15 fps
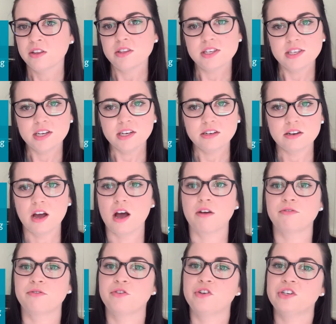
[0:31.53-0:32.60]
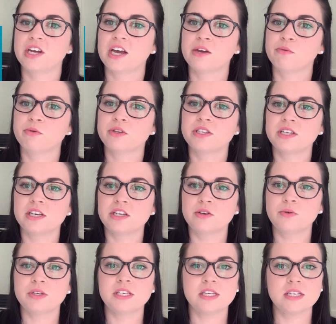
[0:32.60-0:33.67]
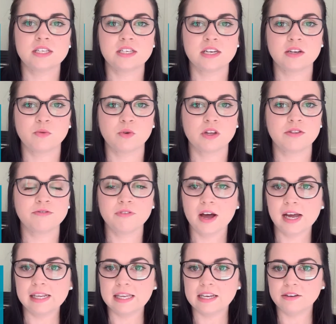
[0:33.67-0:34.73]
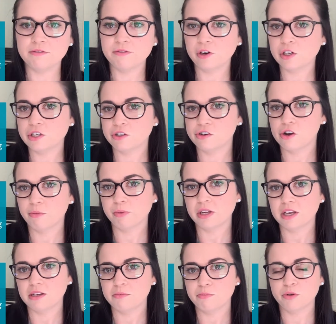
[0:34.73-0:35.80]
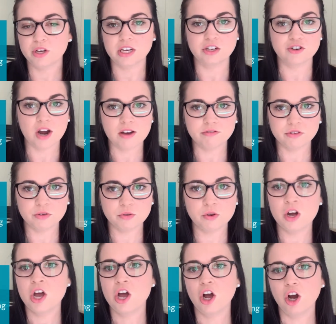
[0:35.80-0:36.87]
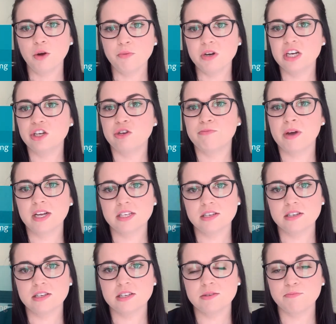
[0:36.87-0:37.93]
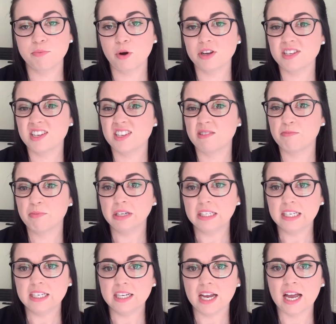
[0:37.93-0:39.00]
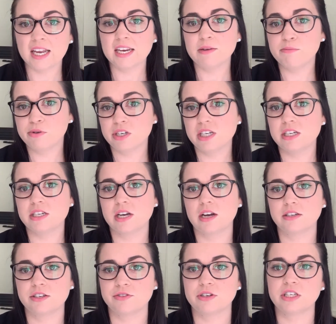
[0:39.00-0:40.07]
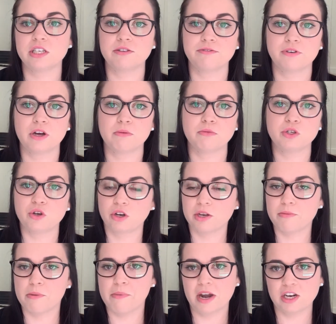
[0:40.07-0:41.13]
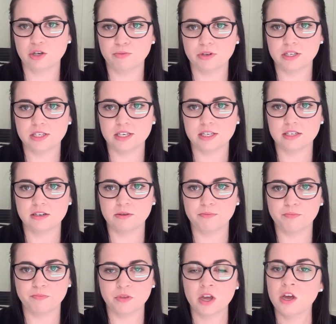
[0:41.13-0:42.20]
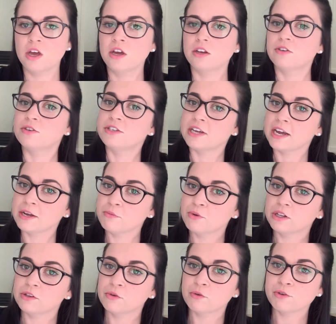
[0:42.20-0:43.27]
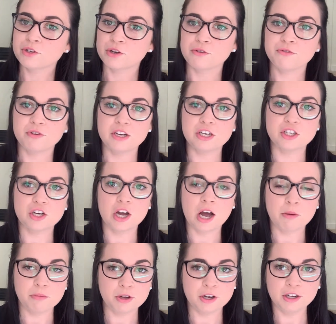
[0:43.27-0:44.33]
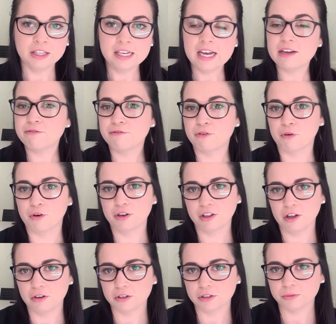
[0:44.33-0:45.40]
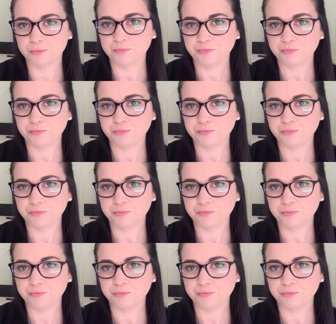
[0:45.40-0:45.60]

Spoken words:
The second half of your day will see you assisting with filing, photocopying, booking travel, opening new matters, processing billing and inputting data into the firm's document management system. Your day will also finish up early at 4 o'clock.